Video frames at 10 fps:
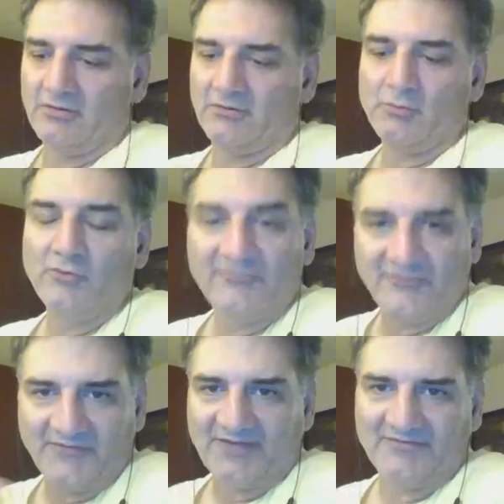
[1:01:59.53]
moves
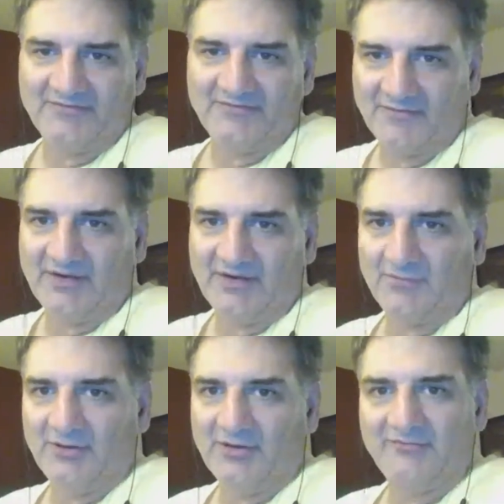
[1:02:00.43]
fast enough that 8
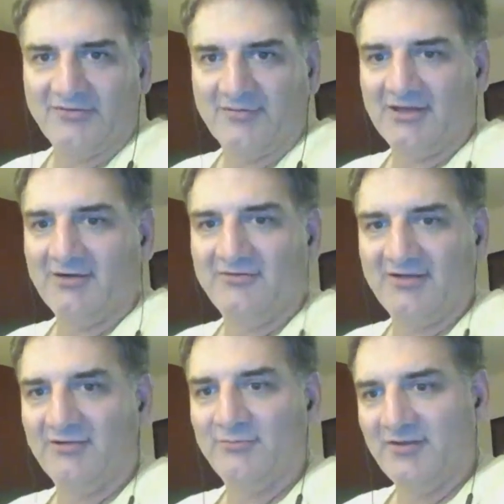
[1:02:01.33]
players could be
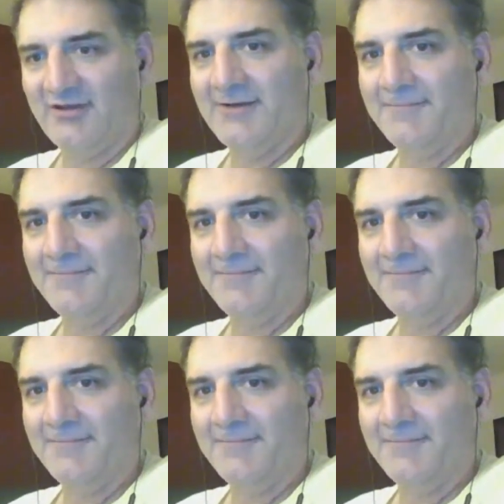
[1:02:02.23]
entertained with that.